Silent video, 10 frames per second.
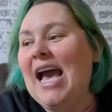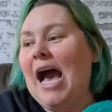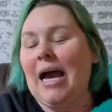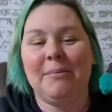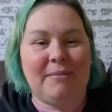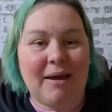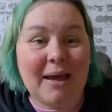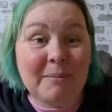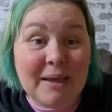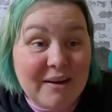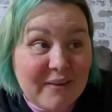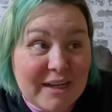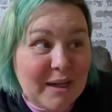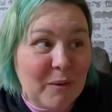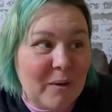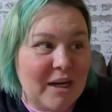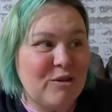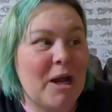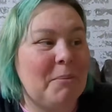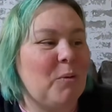I made a video where I
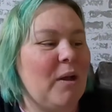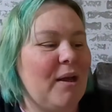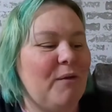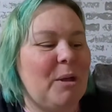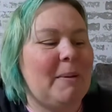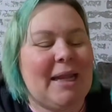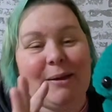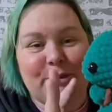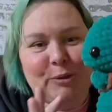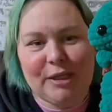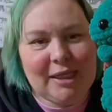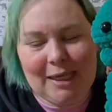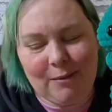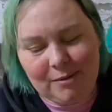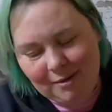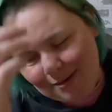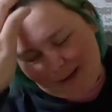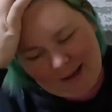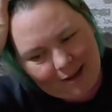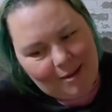dropped one of them, and it was really cute.
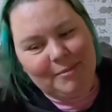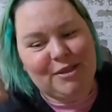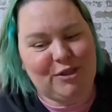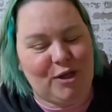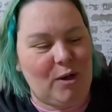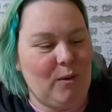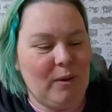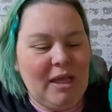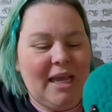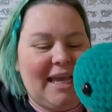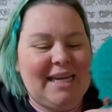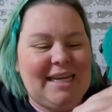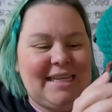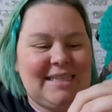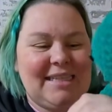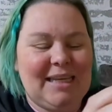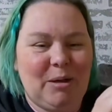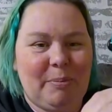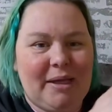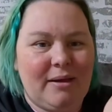So it needs a
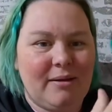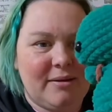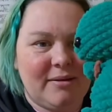little bit